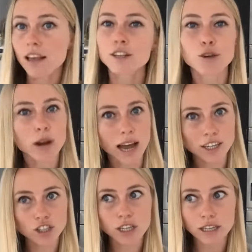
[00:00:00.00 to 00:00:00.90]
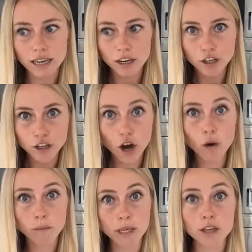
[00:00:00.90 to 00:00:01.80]
So it actually can
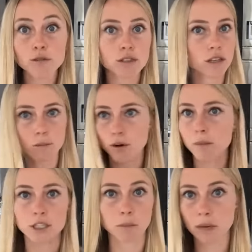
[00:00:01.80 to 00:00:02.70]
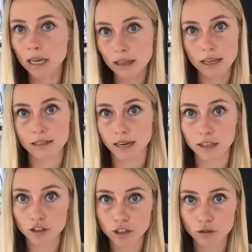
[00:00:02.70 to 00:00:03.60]
go and be used pretty much immediately as an
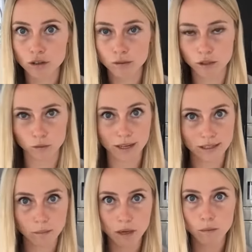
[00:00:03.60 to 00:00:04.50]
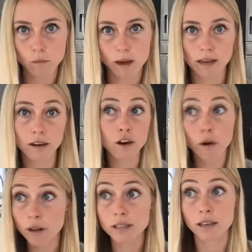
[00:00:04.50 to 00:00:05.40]
energy source, which is why some people might
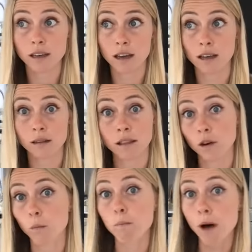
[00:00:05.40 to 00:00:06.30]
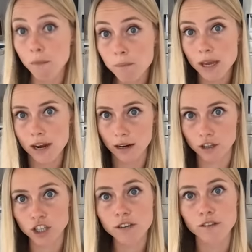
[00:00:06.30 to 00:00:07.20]
notice a, a little bump in
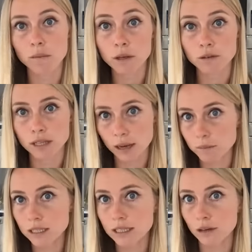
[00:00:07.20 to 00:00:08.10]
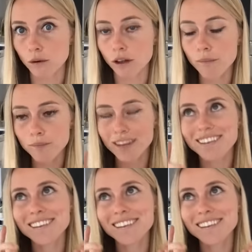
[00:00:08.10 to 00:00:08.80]
energy from using MCT oil